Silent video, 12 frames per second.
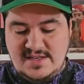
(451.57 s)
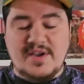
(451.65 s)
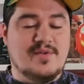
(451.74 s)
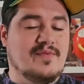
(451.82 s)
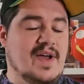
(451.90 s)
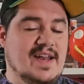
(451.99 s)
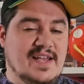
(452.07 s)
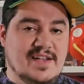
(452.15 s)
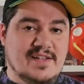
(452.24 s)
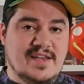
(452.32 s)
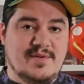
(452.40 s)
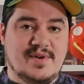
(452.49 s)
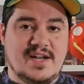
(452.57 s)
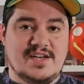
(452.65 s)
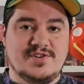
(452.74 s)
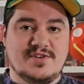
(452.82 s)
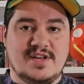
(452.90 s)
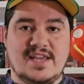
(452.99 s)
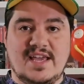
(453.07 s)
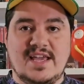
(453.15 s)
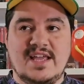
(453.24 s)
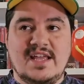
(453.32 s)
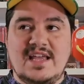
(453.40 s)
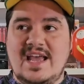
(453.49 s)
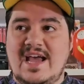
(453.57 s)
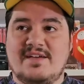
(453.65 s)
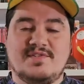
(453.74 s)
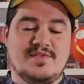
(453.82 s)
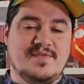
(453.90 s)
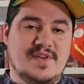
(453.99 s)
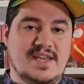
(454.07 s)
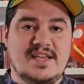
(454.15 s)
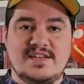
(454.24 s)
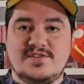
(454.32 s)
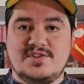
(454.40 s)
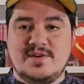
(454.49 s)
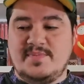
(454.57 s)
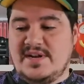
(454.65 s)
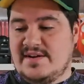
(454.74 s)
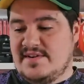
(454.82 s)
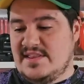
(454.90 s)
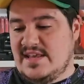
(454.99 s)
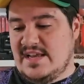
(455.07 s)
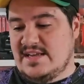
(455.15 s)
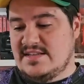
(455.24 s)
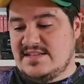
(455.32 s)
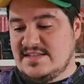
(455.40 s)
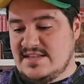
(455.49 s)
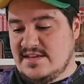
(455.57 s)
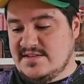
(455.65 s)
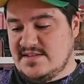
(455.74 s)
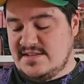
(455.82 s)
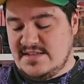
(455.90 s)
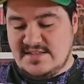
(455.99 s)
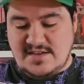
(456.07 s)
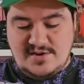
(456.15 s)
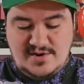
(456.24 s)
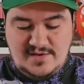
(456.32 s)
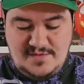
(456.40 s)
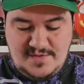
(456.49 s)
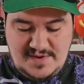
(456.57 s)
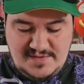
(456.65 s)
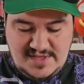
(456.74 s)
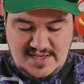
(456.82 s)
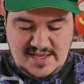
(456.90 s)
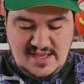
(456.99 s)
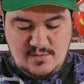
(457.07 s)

theoretically what I should get after fees, shipping, everything is $6,650,